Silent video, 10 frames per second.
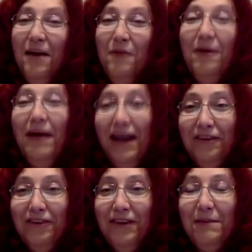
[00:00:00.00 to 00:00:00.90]
Well,
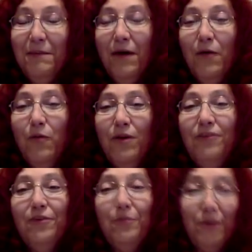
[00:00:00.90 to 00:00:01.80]
actually, uh,
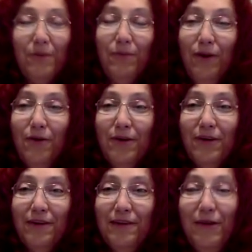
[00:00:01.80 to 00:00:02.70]
once the word broke,
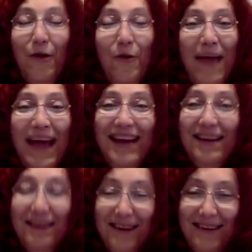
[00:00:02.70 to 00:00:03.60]
the old
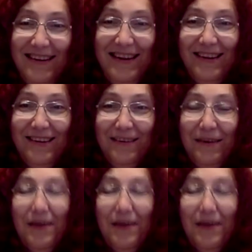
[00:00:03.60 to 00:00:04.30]
band got together.